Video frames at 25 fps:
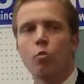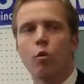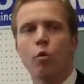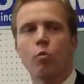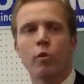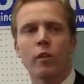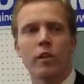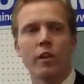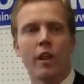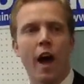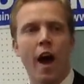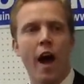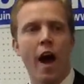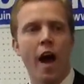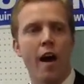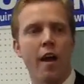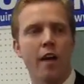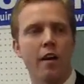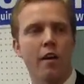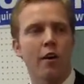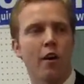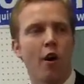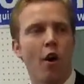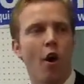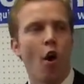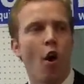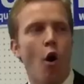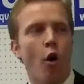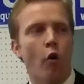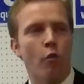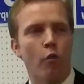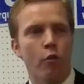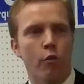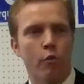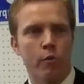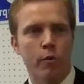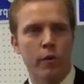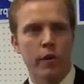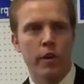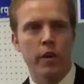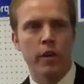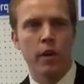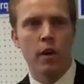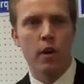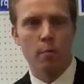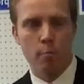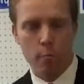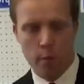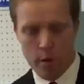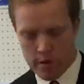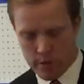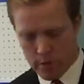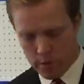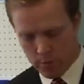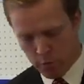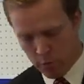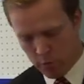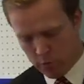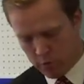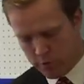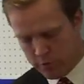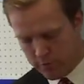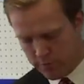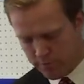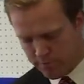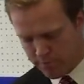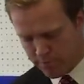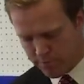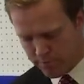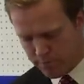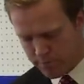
will rely on three principles.